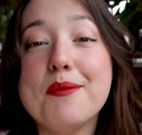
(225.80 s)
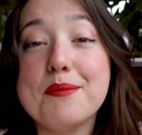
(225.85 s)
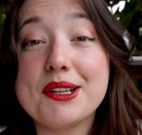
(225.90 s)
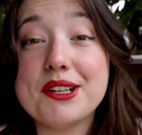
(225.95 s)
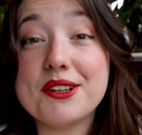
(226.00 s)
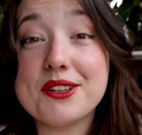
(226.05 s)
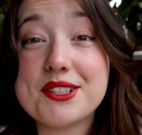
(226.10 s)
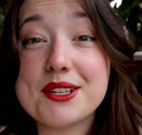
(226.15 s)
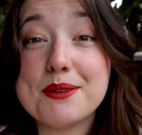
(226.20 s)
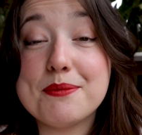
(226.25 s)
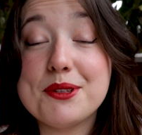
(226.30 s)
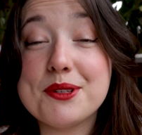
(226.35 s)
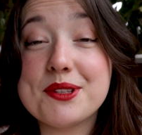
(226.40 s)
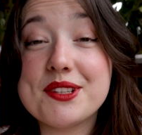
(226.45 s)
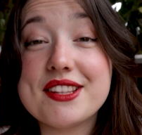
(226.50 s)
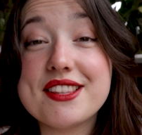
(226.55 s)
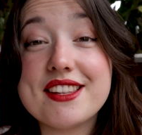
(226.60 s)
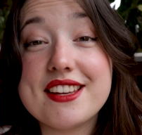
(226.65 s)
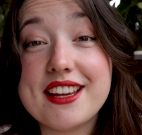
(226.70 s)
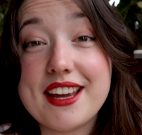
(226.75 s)
And because I'm
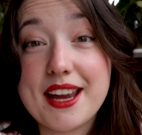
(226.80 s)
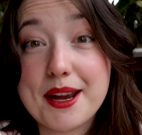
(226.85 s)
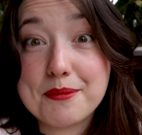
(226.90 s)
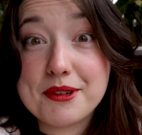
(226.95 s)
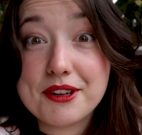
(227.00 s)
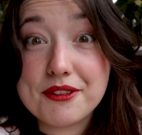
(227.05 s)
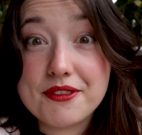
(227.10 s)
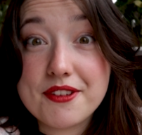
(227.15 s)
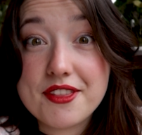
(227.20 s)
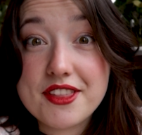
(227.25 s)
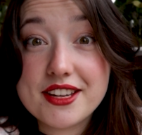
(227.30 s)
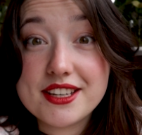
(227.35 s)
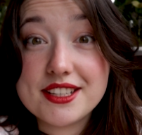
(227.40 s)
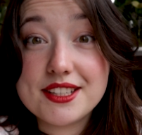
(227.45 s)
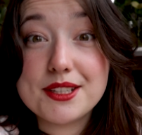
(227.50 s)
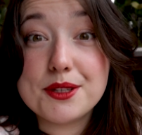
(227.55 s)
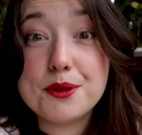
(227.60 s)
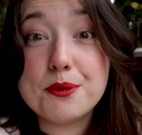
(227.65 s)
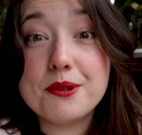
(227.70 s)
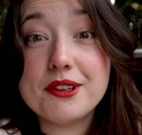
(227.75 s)
using the camera for
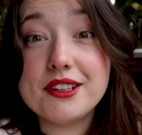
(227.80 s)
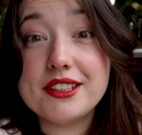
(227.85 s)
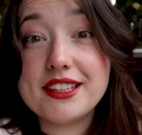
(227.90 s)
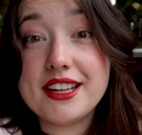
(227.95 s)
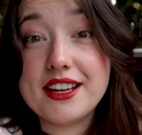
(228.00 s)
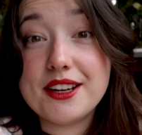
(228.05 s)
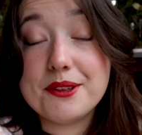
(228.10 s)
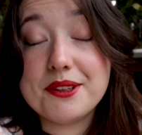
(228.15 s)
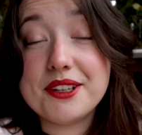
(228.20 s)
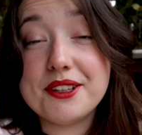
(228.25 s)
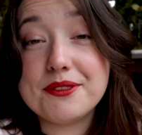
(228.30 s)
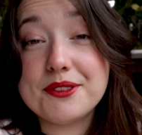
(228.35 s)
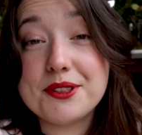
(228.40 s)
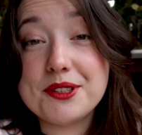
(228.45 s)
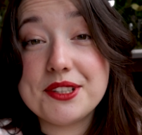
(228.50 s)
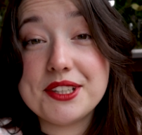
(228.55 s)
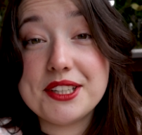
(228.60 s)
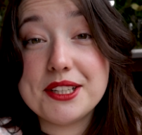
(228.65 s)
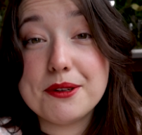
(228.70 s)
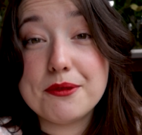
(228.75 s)
this, you will now have
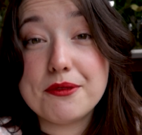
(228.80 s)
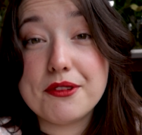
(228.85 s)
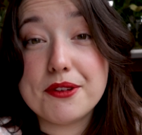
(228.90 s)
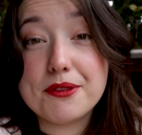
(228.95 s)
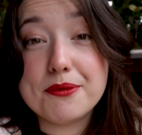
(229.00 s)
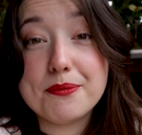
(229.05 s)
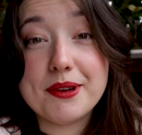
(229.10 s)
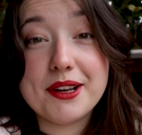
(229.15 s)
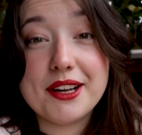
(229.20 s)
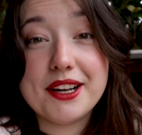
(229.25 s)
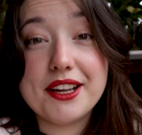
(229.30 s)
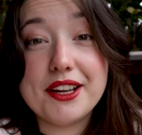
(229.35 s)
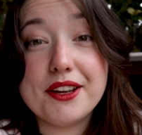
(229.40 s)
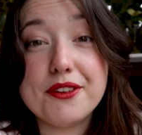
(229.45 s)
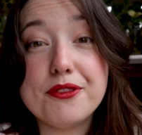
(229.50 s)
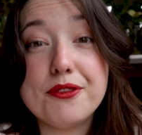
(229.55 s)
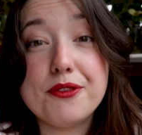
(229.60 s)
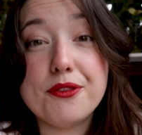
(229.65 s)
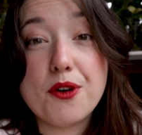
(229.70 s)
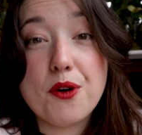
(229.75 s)
to deal with my
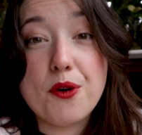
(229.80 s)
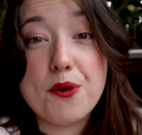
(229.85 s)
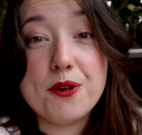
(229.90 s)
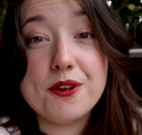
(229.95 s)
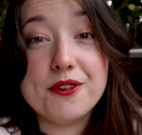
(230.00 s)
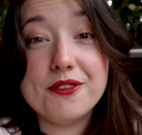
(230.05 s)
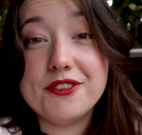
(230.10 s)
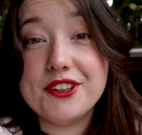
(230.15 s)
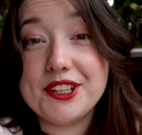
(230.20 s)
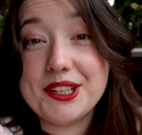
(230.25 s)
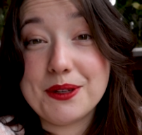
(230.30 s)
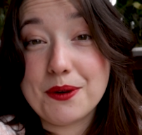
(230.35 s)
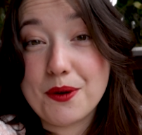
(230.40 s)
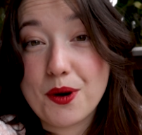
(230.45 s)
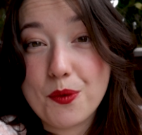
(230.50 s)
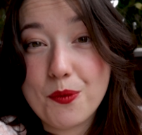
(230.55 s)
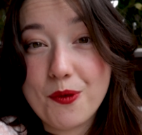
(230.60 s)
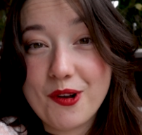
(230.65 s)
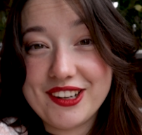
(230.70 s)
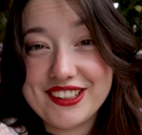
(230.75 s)
phone video
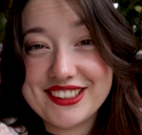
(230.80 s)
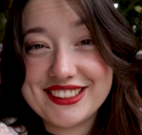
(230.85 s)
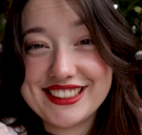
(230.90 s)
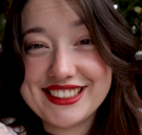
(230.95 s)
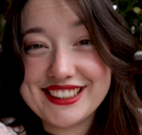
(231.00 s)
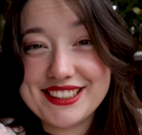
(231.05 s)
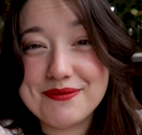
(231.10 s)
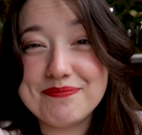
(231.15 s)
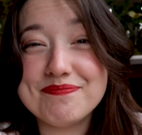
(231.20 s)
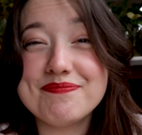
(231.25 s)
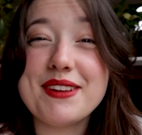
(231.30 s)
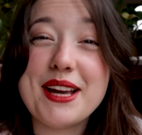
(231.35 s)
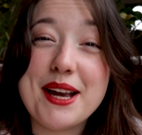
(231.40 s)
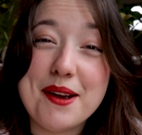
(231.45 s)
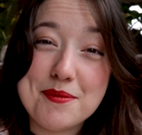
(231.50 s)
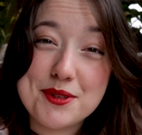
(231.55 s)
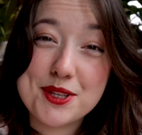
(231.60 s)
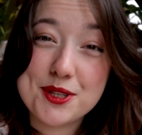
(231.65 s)
quality. I'm